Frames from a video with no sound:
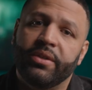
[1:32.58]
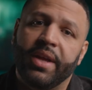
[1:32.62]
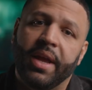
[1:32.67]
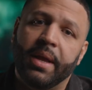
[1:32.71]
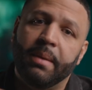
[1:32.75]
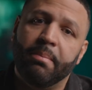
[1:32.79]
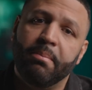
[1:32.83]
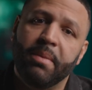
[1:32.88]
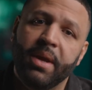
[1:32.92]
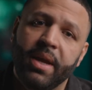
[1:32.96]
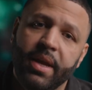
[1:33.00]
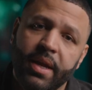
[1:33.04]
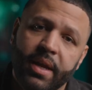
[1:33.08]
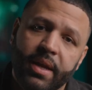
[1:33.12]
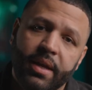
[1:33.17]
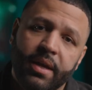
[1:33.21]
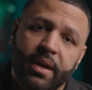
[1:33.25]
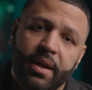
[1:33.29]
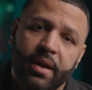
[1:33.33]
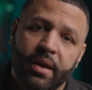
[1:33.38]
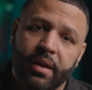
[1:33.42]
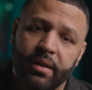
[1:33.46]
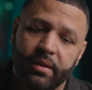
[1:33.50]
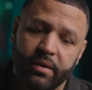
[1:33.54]
like me,
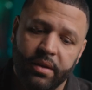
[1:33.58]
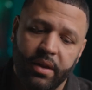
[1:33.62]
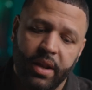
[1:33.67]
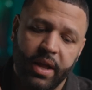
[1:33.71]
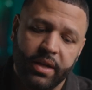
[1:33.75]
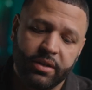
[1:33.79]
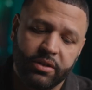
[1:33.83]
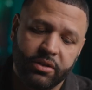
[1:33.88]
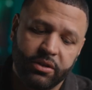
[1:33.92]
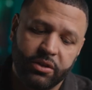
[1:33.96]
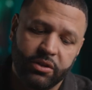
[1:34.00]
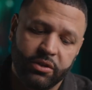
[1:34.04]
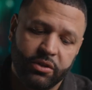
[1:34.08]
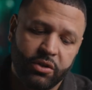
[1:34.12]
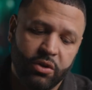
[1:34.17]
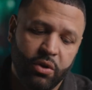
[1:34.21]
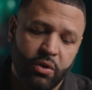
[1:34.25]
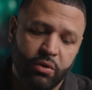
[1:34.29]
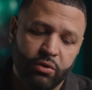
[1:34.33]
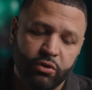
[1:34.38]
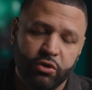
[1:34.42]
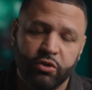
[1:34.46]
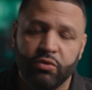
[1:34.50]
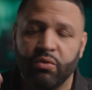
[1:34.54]
you like to just
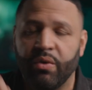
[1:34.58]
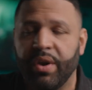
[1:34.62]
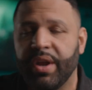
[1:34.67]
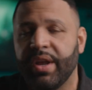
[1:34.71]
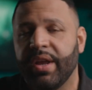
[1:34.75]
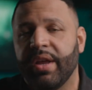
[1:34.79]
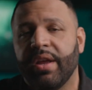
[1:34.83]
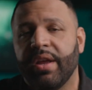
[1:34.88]
go straight